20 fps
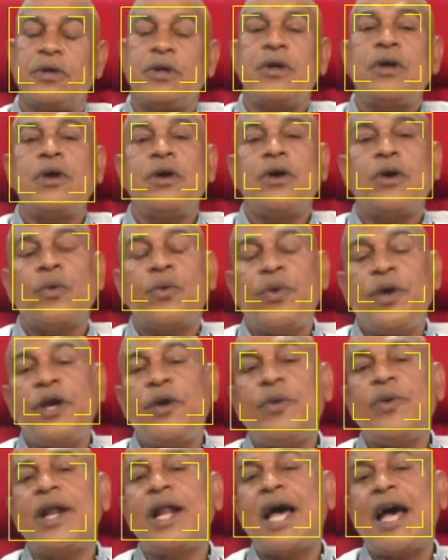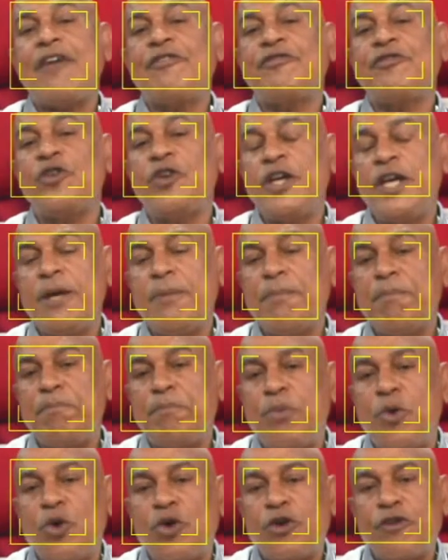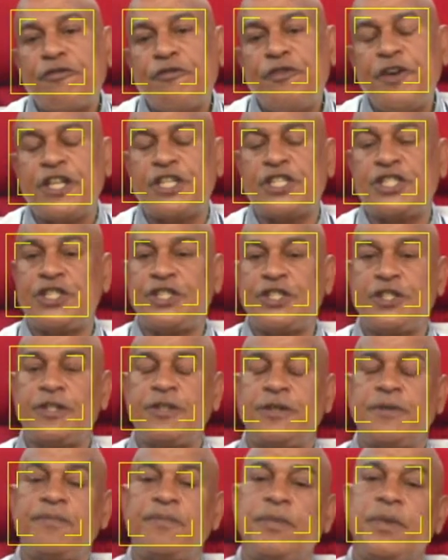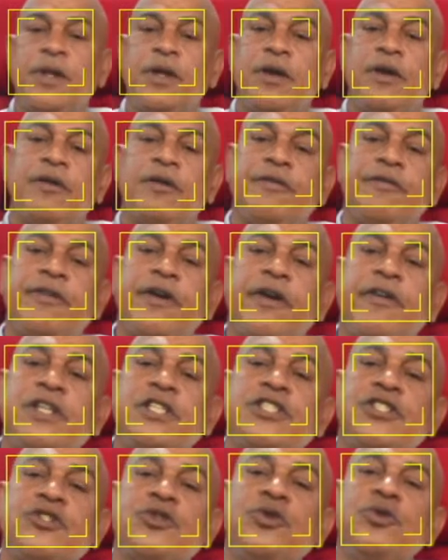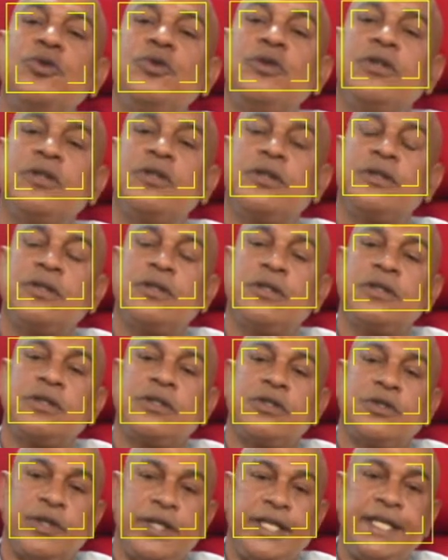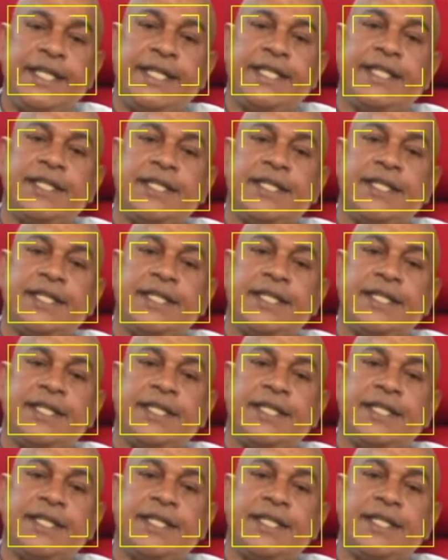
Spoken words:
We will have to import fish very soon to eat.